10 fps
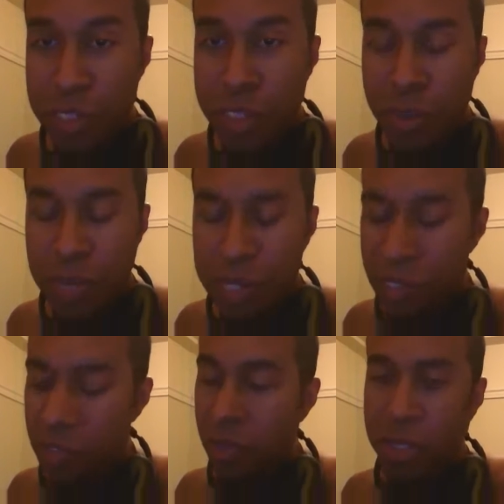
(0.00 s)
and so I'm
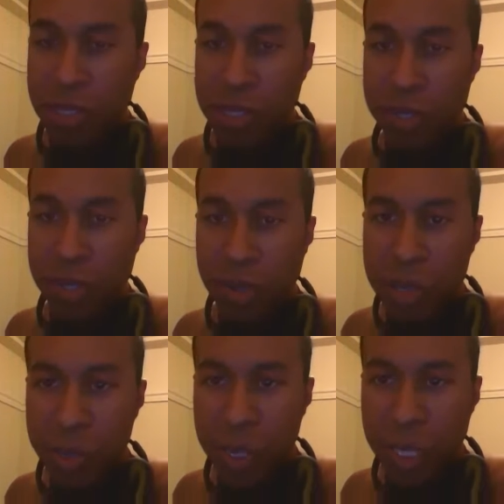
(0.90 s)
actually going to the studio
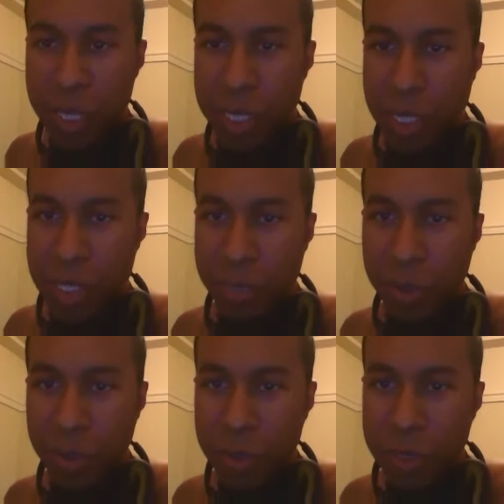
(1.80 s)
this weekend to lay some
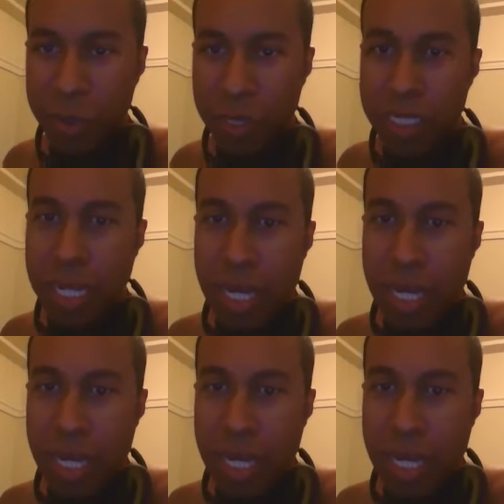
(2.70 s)
vocals to it.